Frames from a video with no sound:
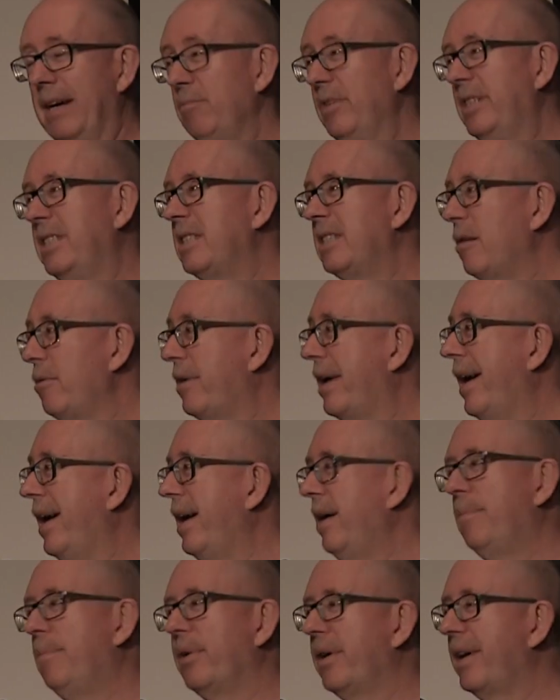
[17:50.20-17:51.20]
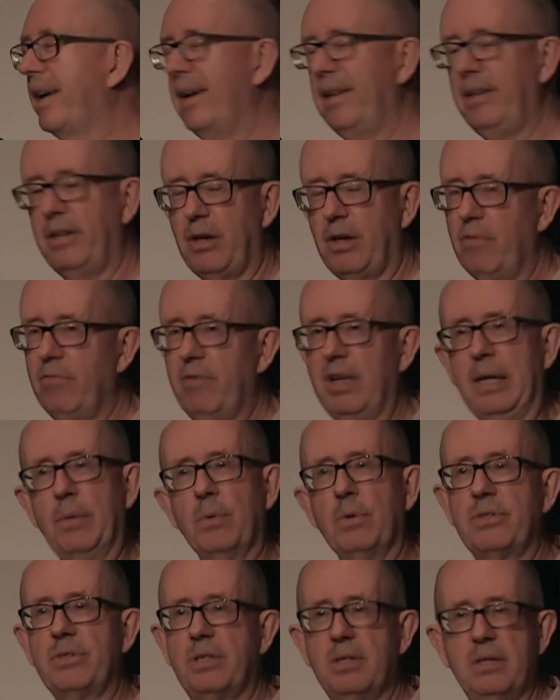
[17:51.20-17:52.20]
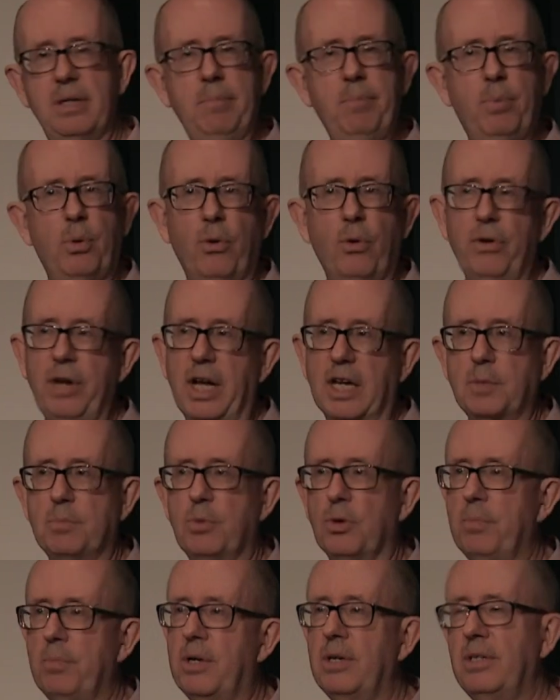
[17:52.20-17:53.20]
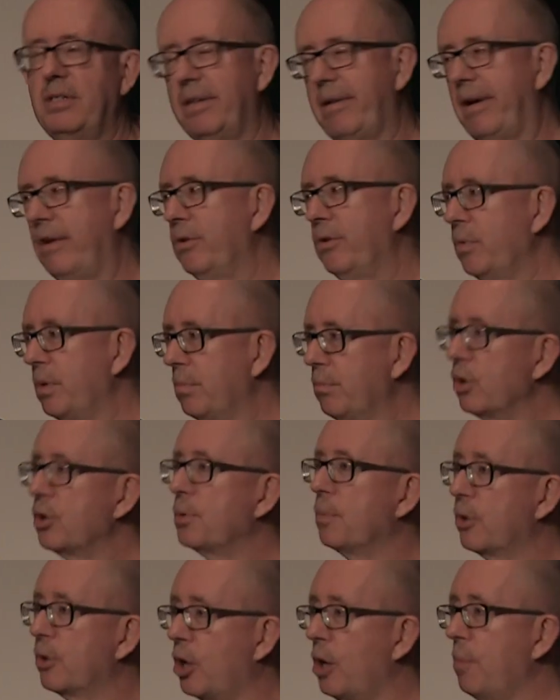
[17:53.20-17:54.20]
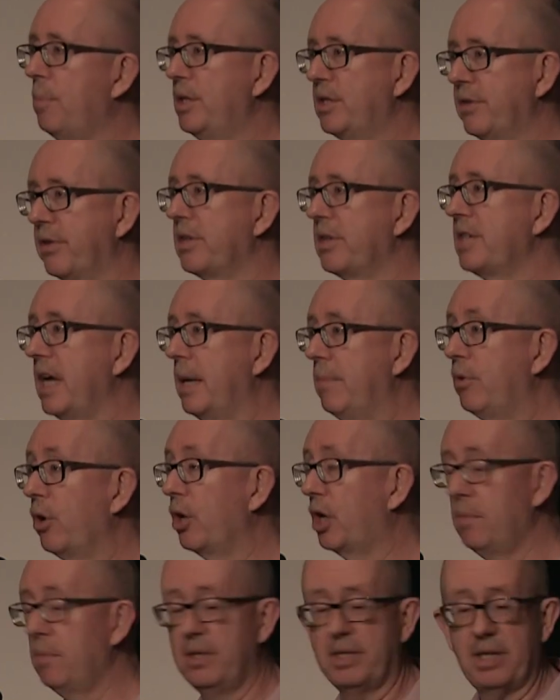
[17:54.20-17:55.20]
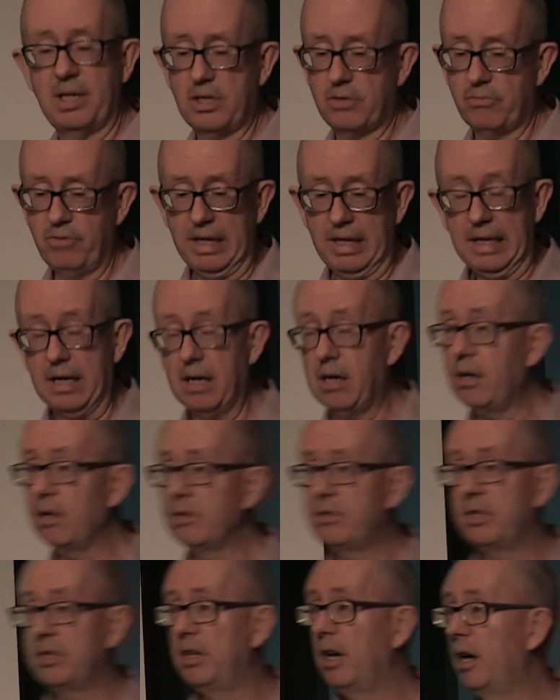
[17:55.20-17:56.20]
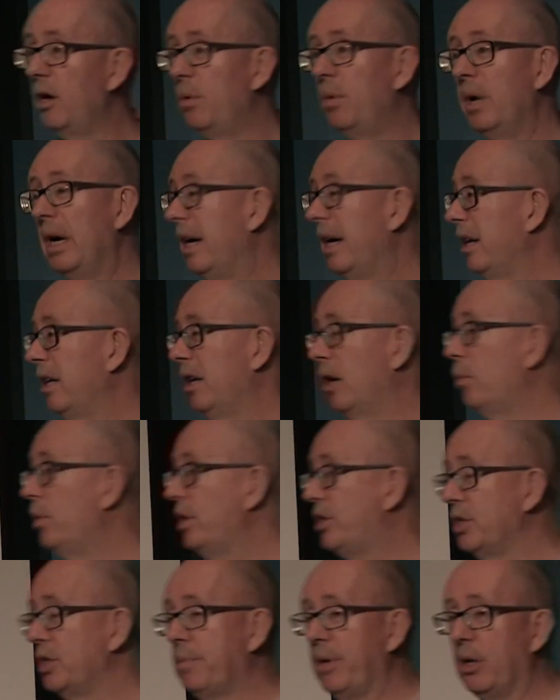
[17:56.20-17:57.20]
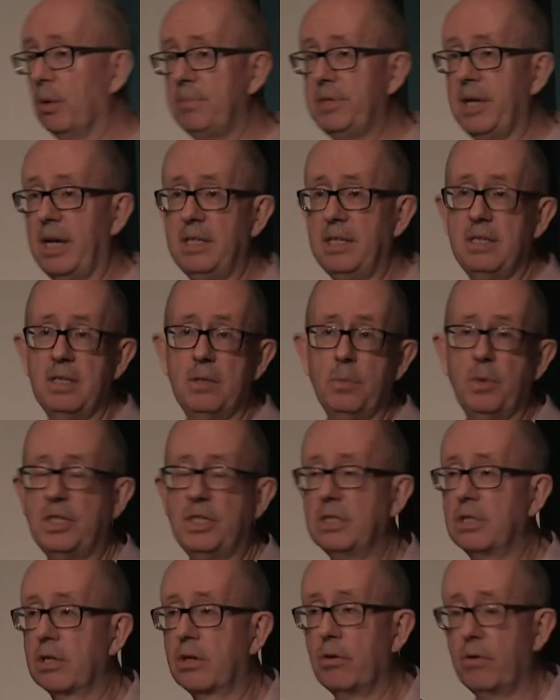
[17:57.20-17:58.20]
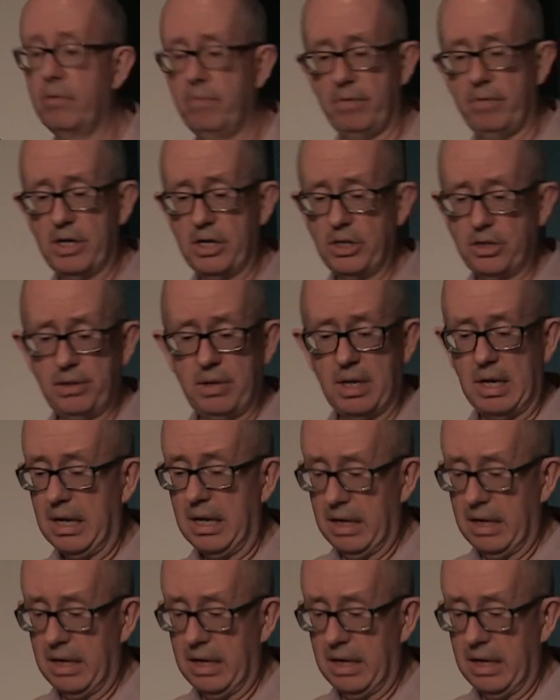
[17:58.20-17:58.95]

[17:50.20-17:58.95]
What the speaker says: which is okay, but again, you don't really want to import and export because you end up with multiple copies of the same document, and it's really hard to know, which has been updated, which is the current version.